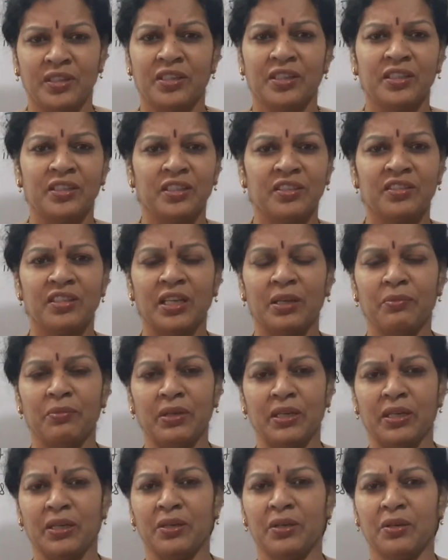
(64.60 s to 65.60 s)
In the same
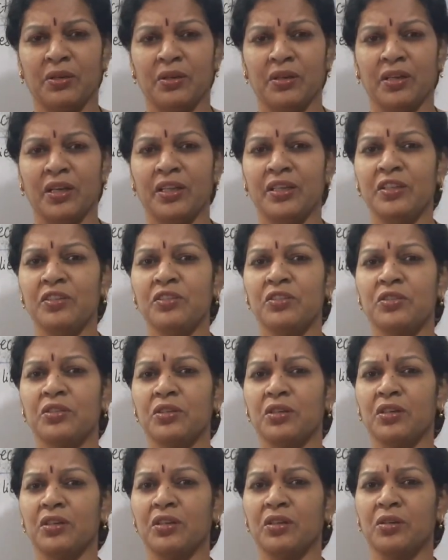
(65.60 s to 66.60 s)
way,
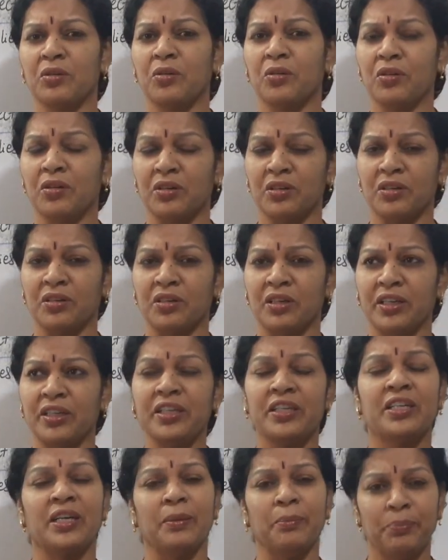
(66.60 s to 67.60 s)
any
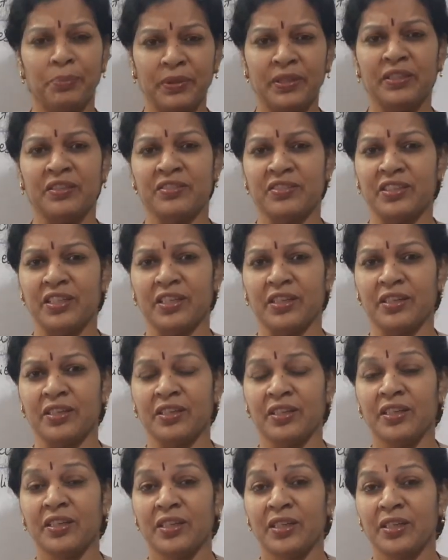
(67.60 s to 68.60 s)
company is there.
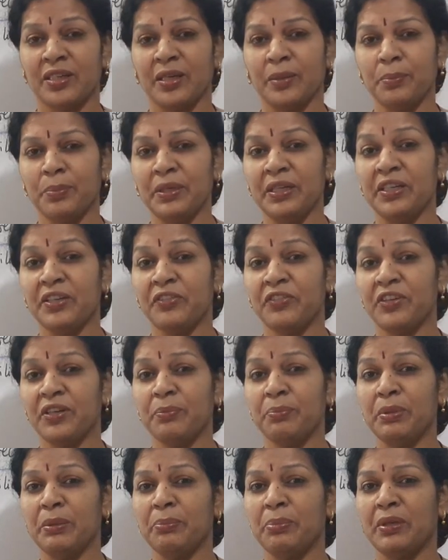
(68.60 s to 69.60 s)
Company,
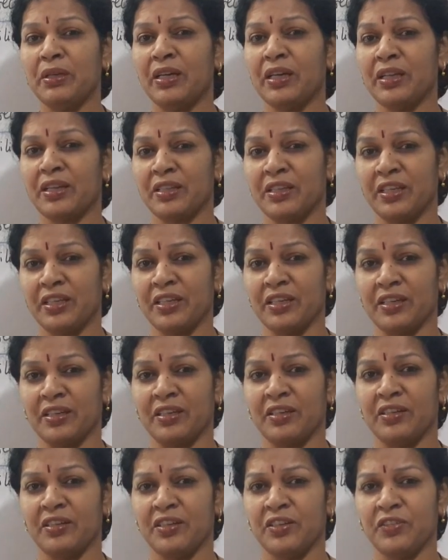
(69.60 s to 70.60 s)
different people are there,
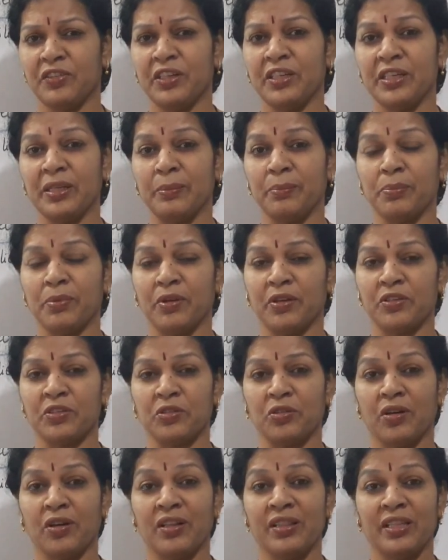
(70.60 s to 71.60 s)
different employees.
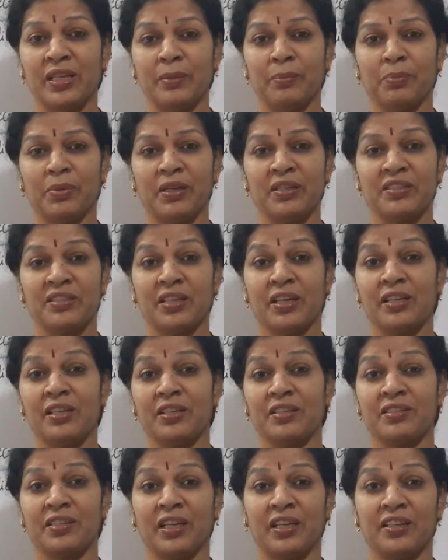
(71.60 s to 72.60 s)
All the employees'
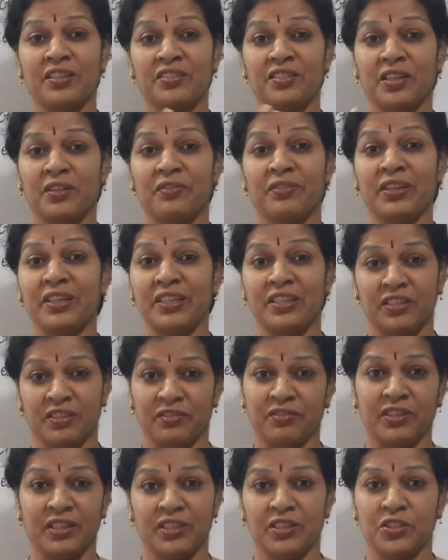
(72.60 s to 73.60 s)
salaries are
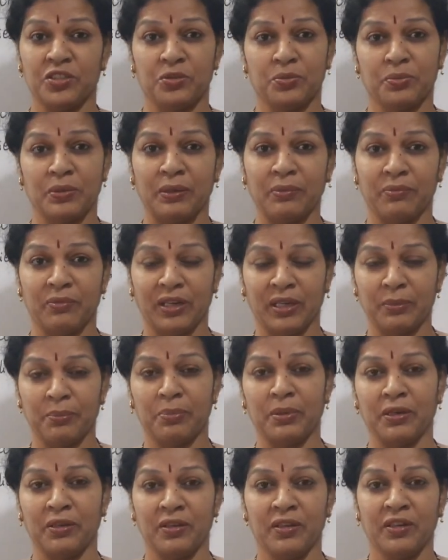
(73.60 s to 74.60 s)
varies from
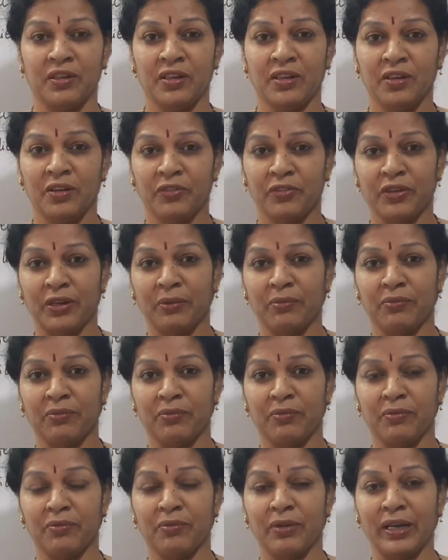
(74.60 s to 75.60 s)

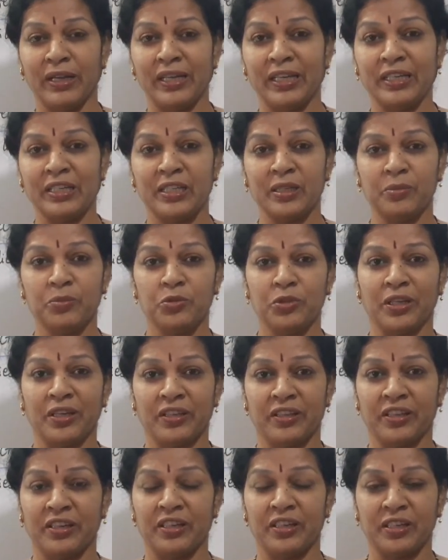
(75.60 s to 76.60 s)
one income to
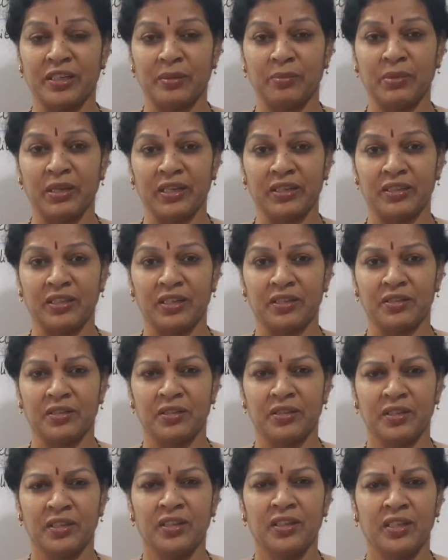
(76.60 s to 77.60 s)
another income like that.
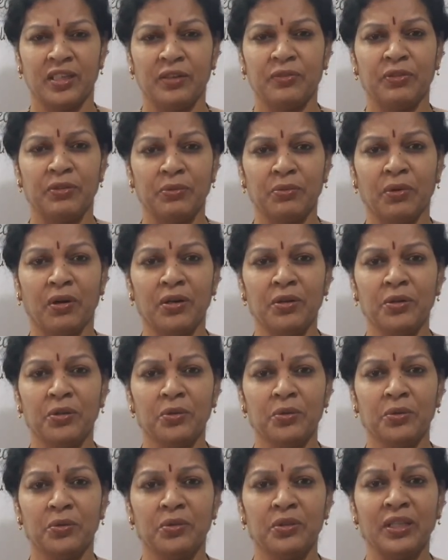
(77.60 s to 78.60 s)
If you want to
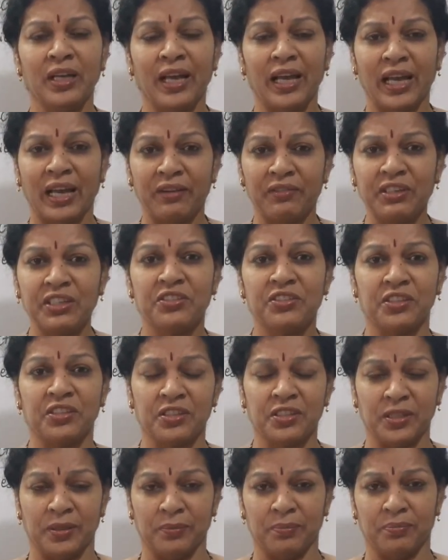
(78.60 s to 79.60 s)
know the average
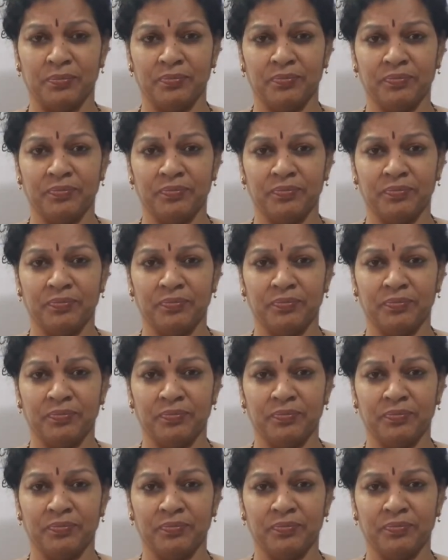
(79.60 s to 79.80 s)
income,